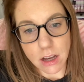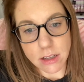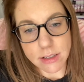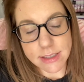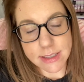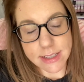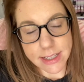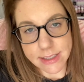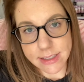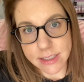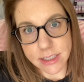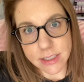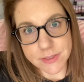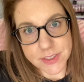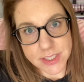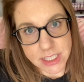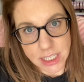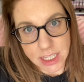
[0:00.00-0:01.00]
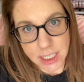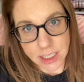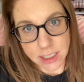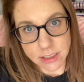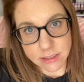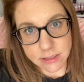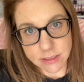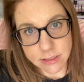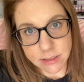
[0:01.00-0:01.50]
sensitive
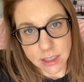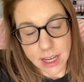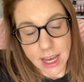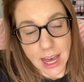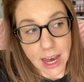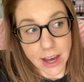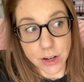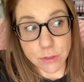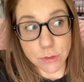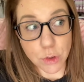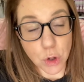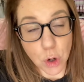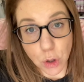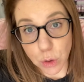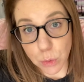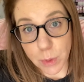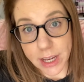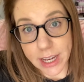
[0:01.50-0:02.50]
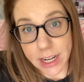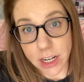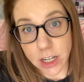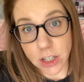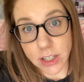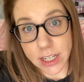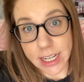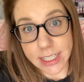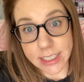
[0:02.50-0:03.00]
skin out of
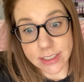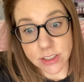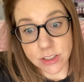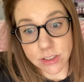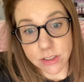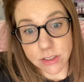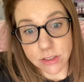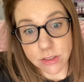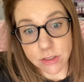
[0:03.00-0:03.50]
nowhere and